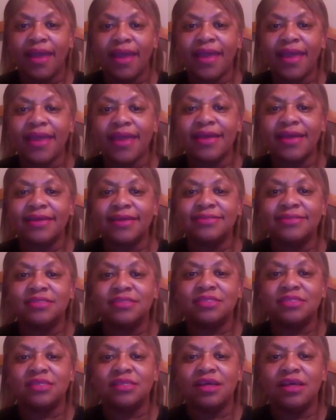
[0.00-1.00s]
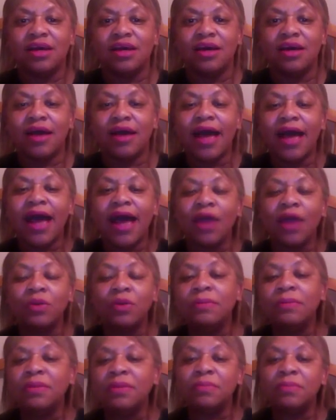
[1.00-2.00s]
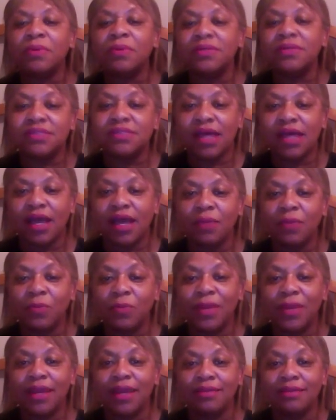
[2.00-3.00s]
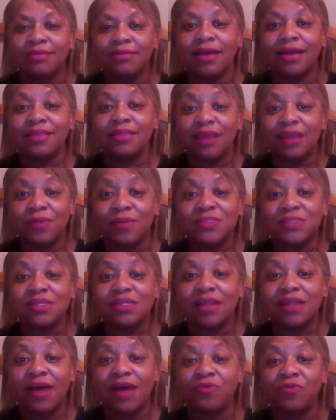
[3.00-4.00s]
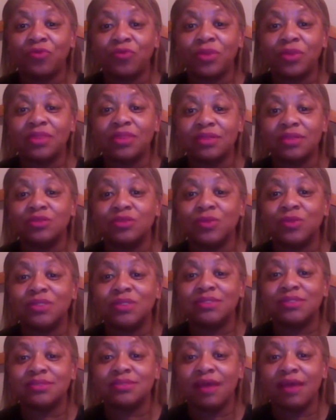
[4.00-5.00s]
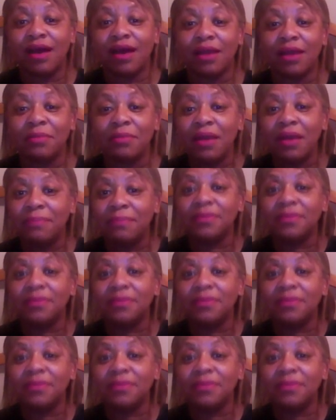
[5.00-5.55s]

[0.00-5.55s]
And I remember a time when, not that I was alive during this time,